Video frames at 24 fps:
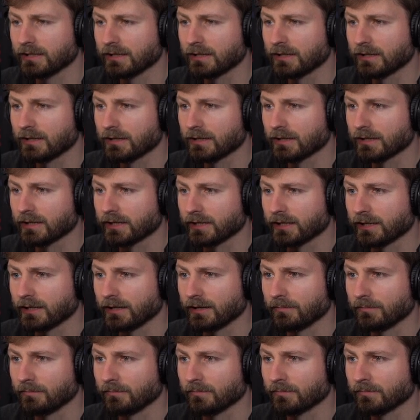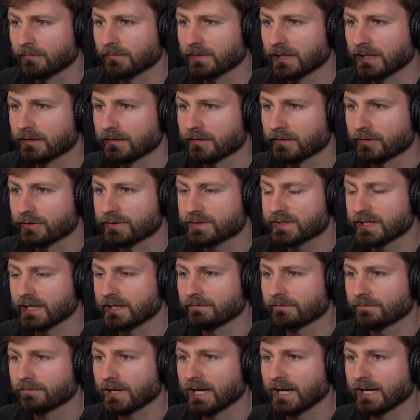Thursday and
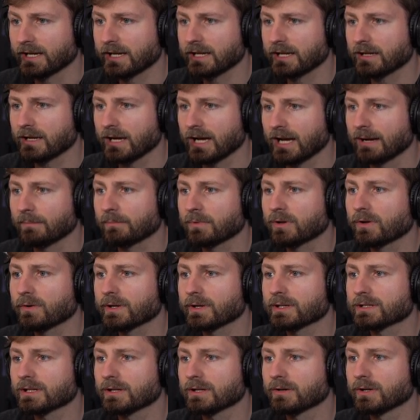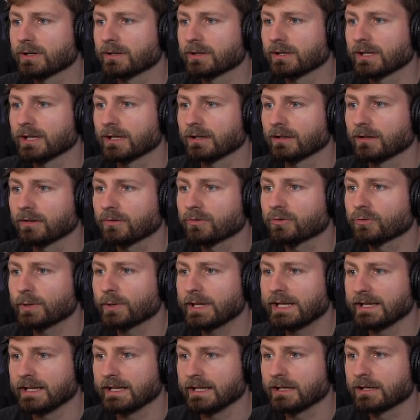Friday, I'm going to go ahead and get a little
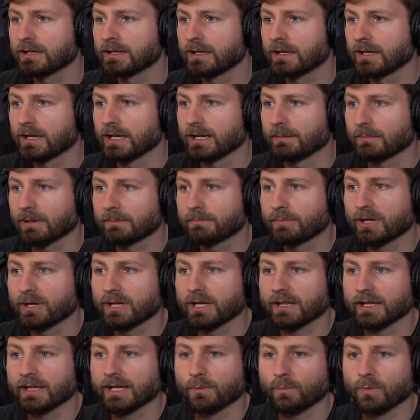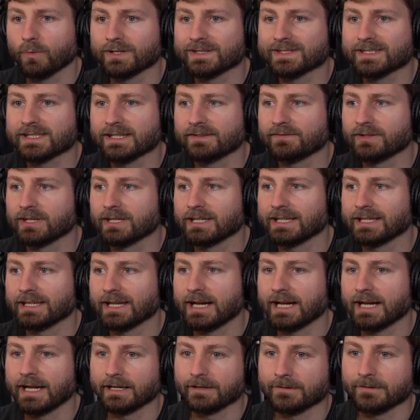greedy. I'm going to put it like 179.